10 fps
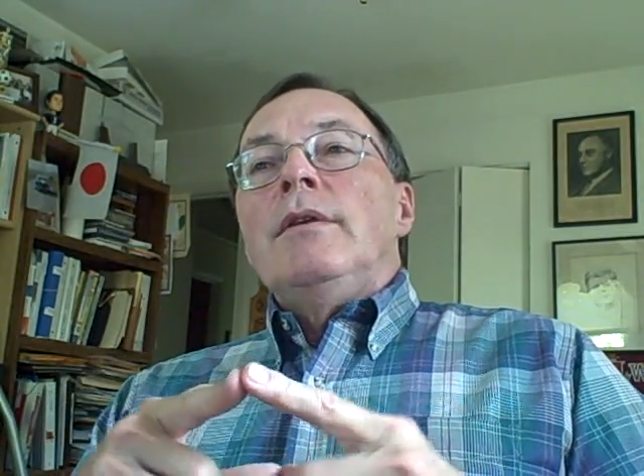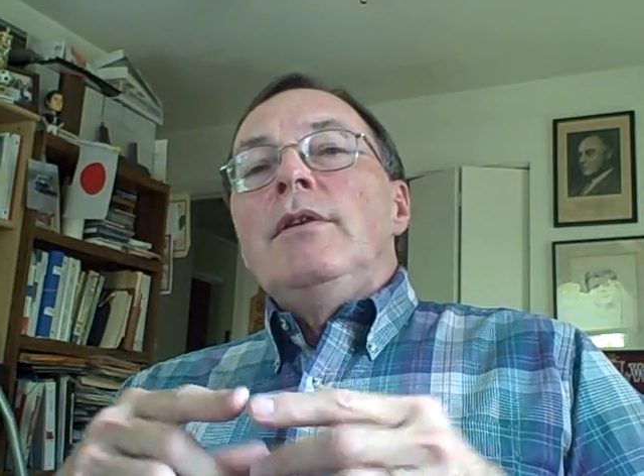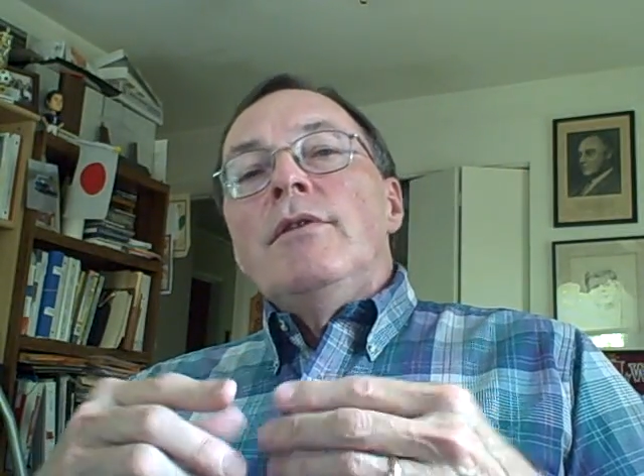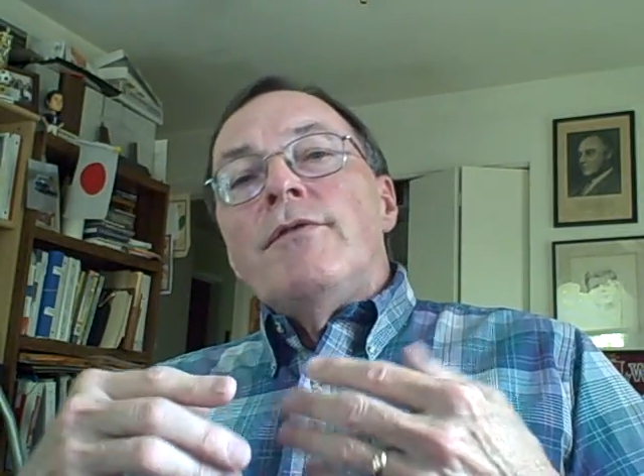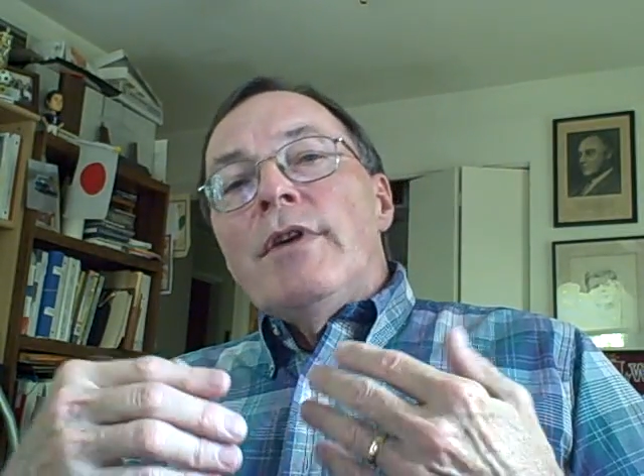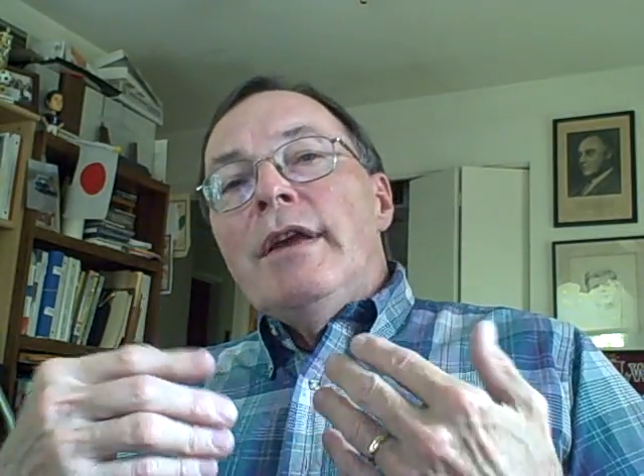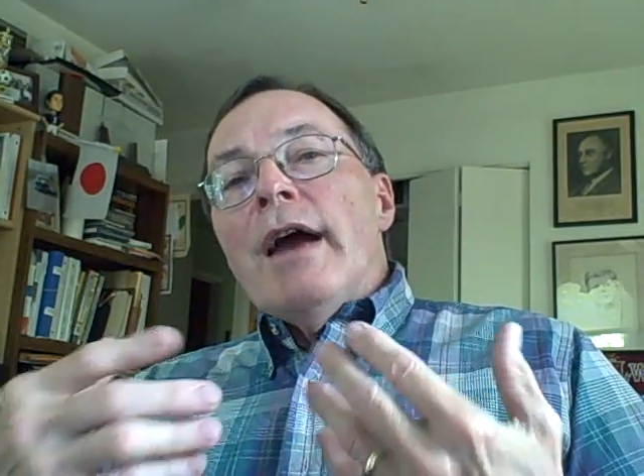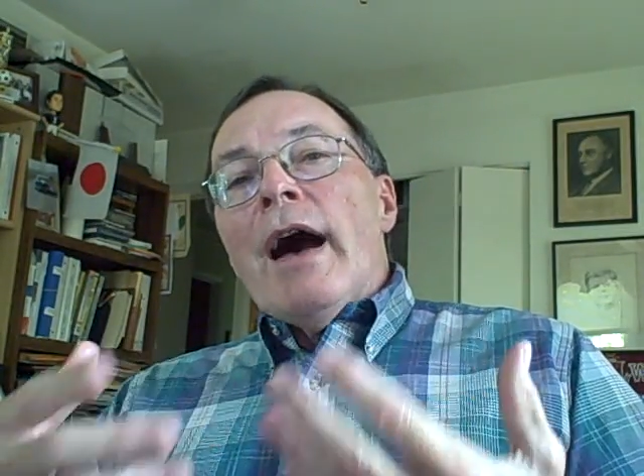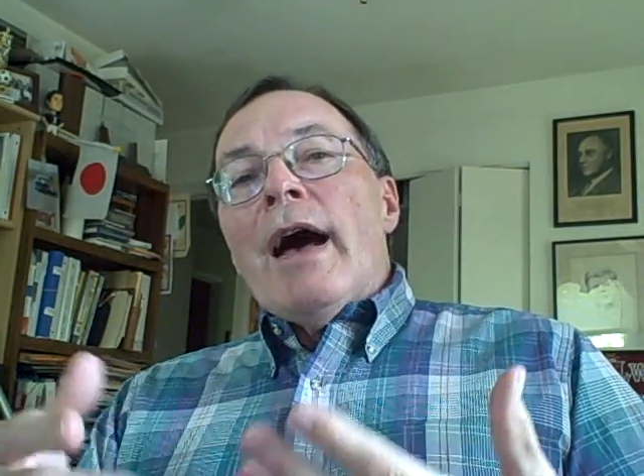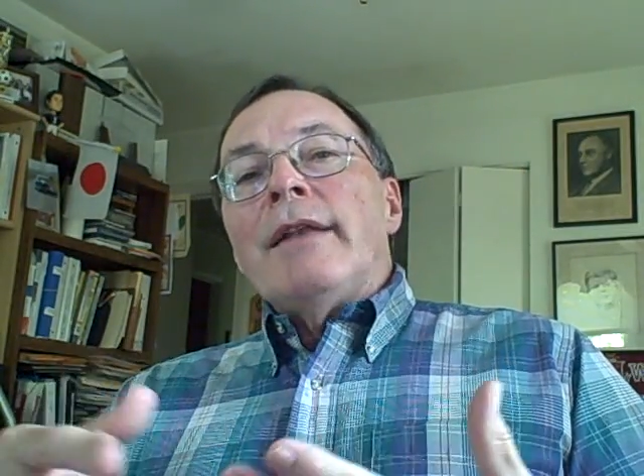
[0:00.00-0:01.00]
you've
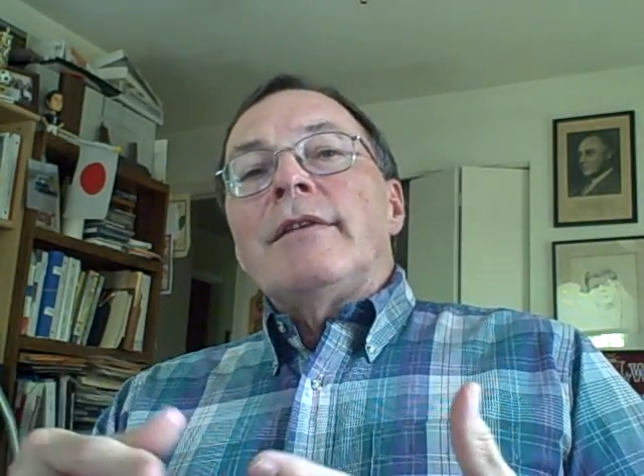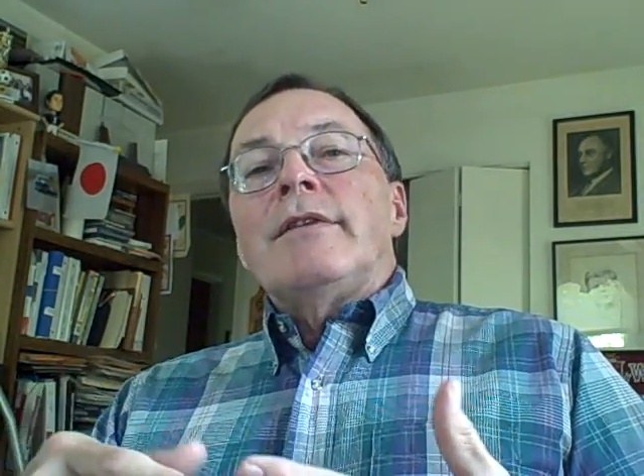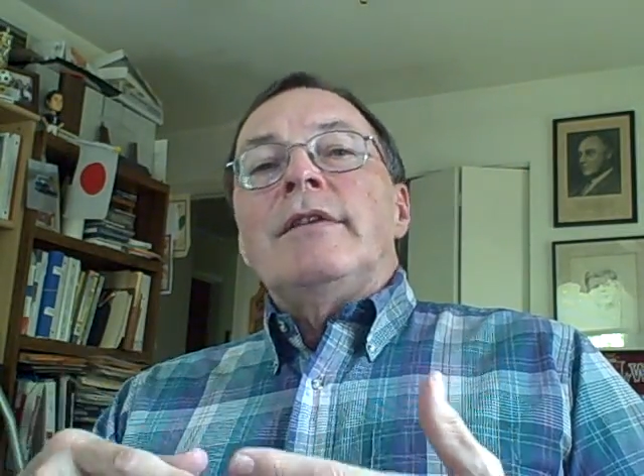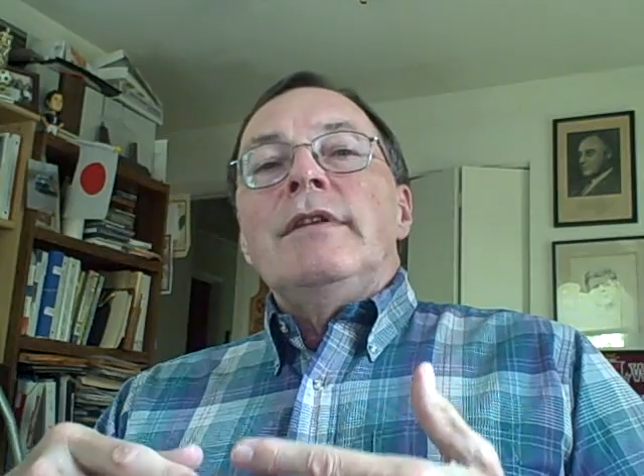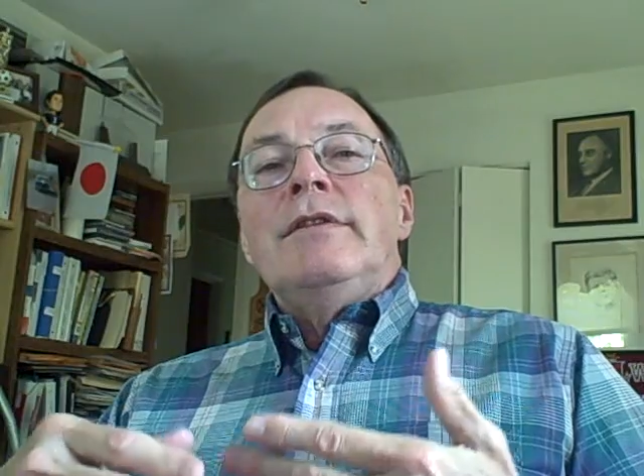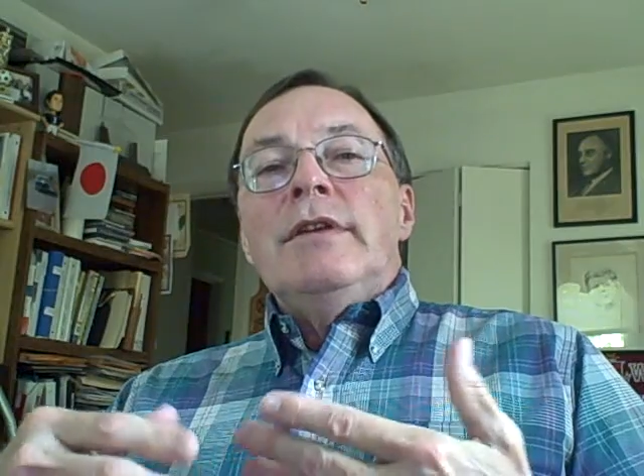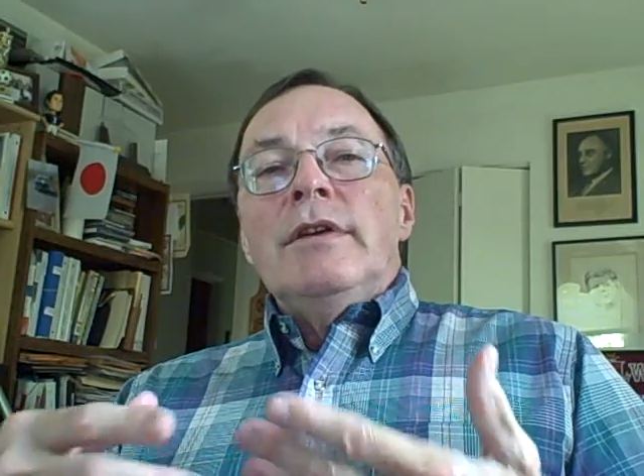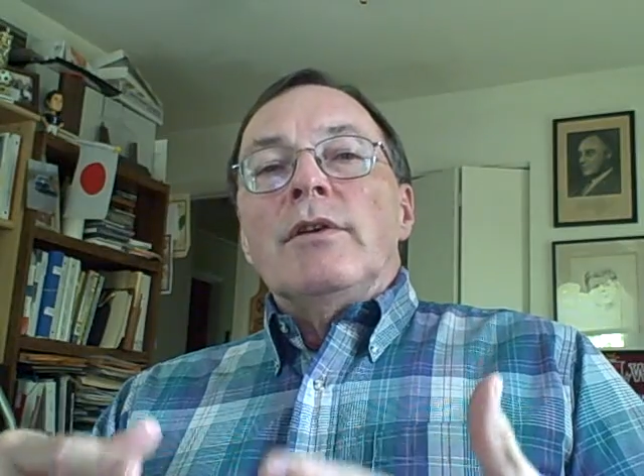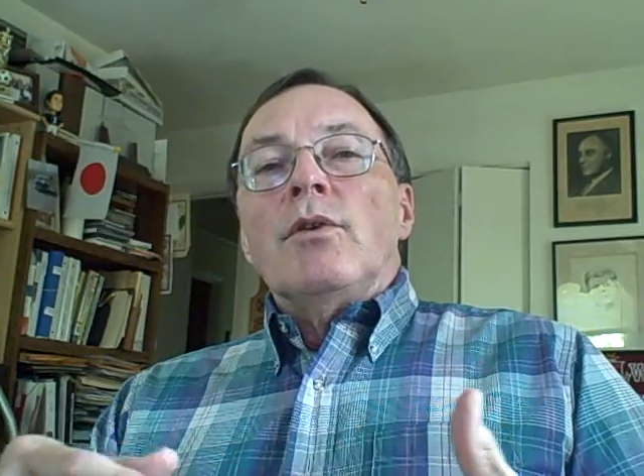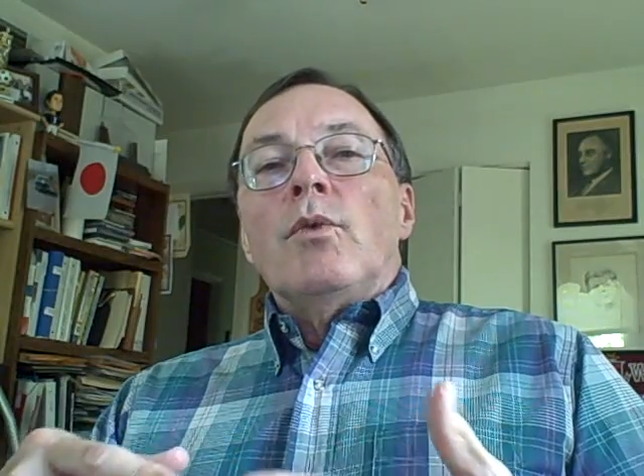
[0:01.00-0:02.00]
got to
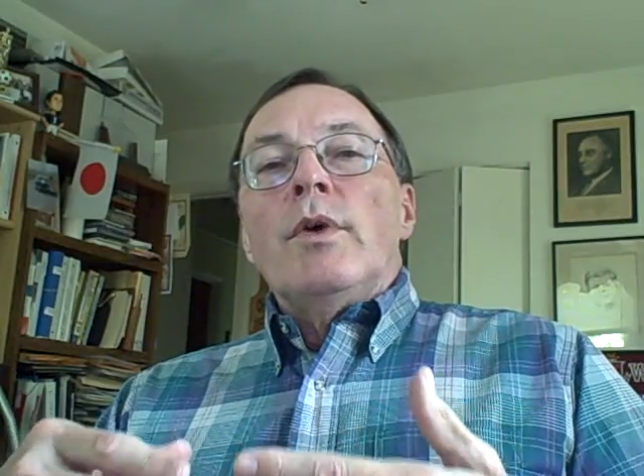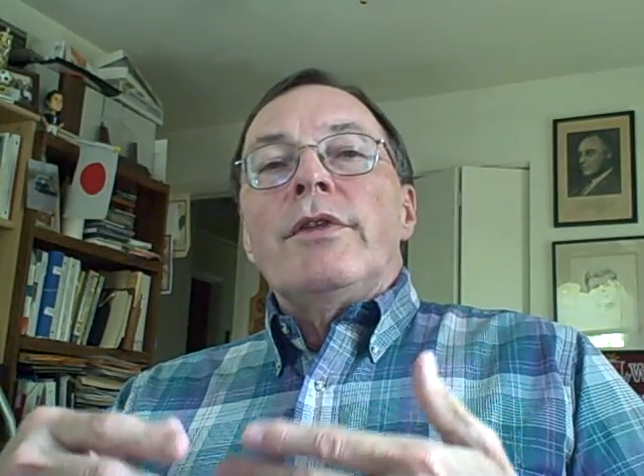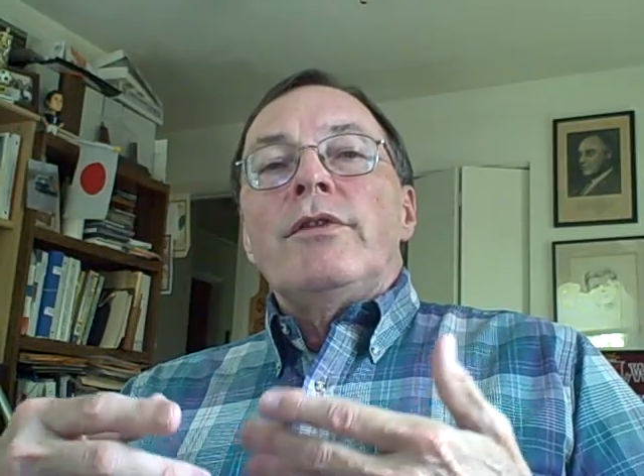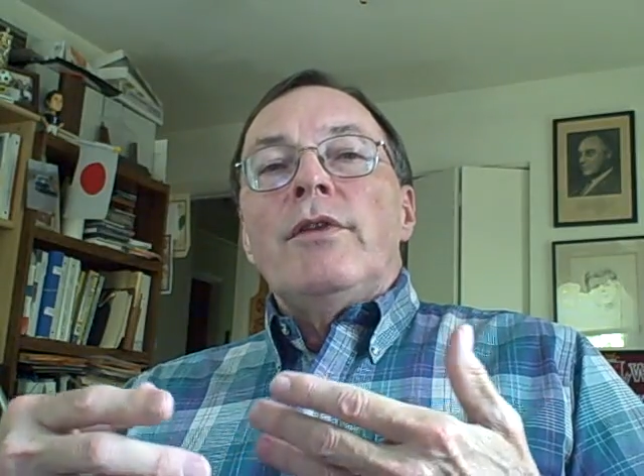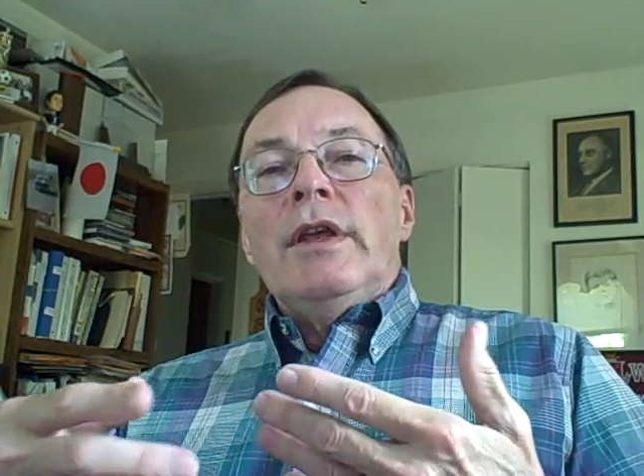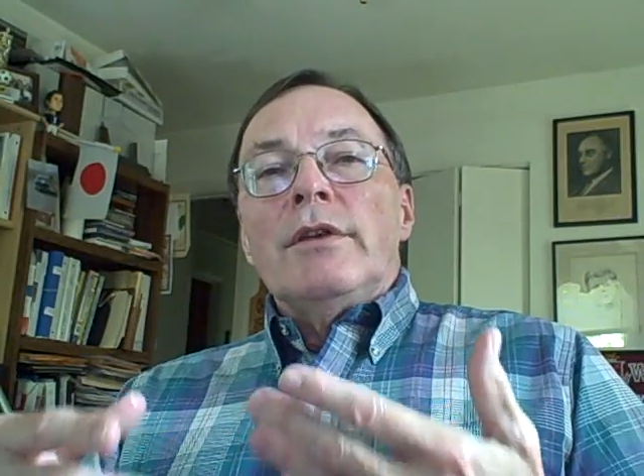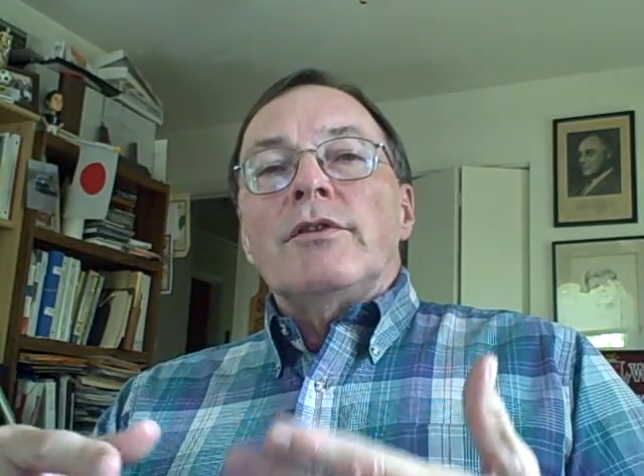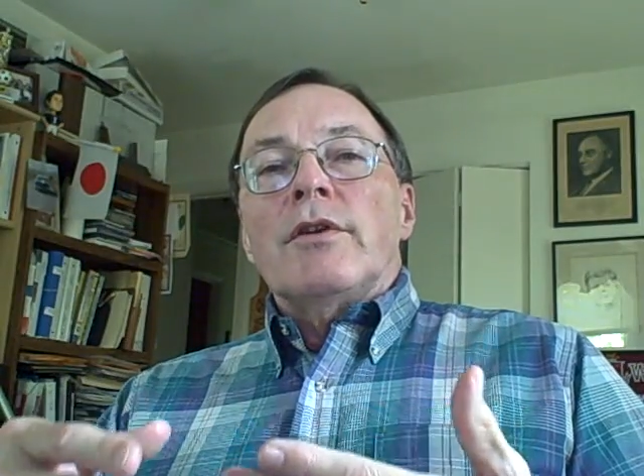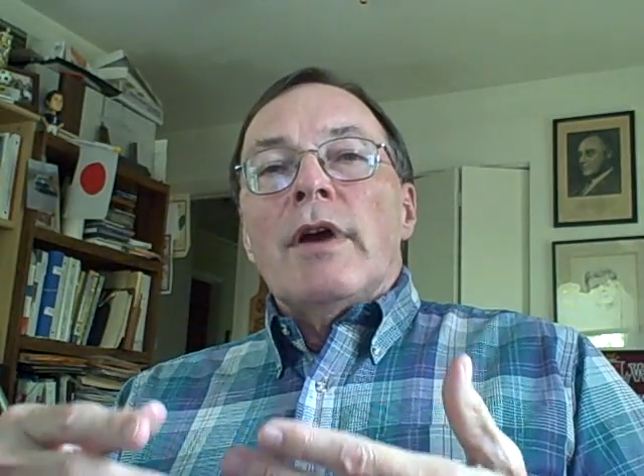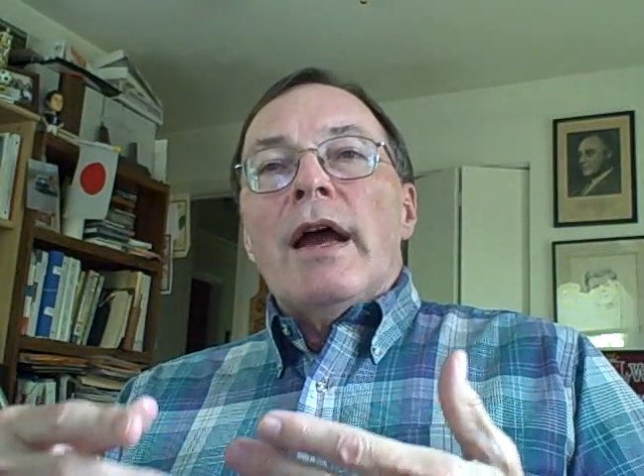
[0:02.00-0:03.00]
deal with
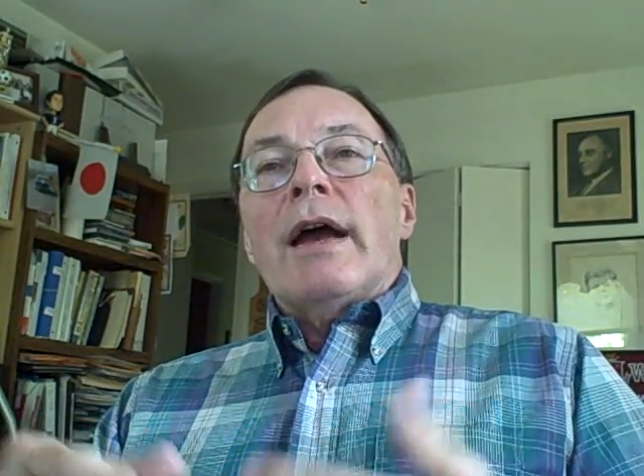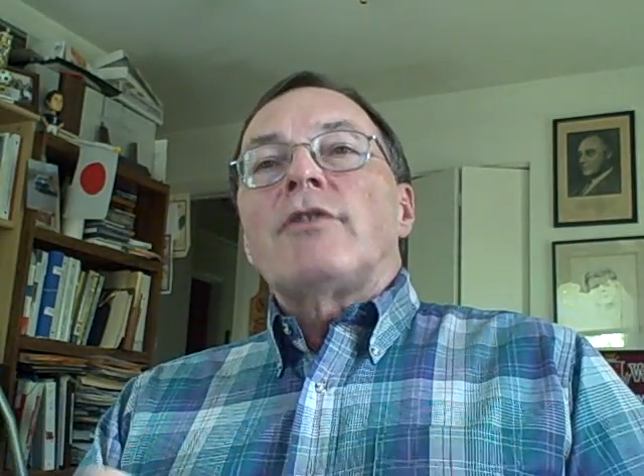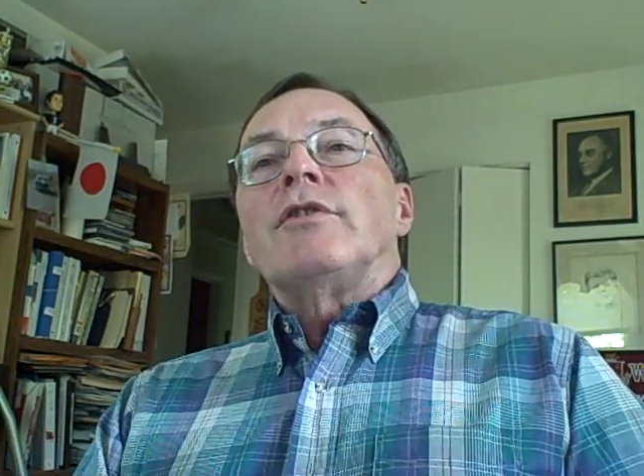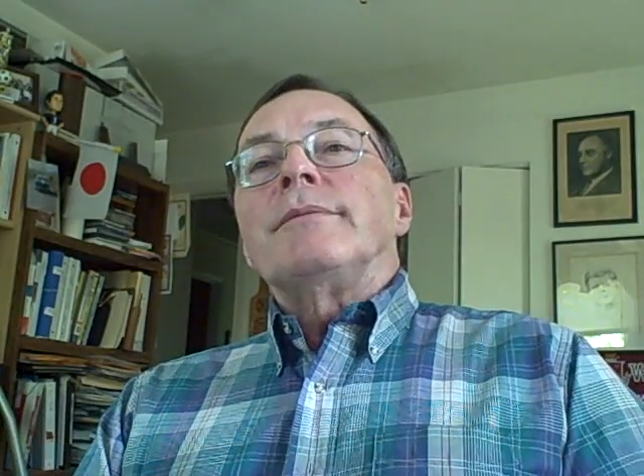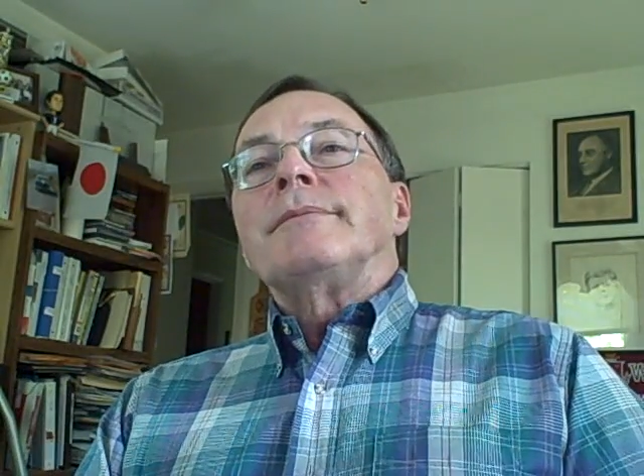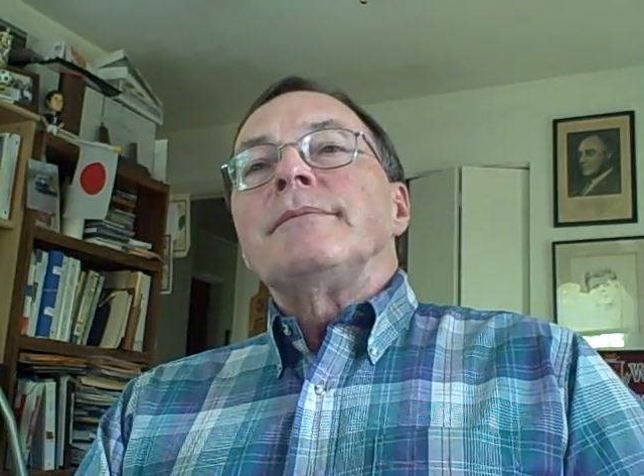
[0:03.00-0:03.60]
interaction.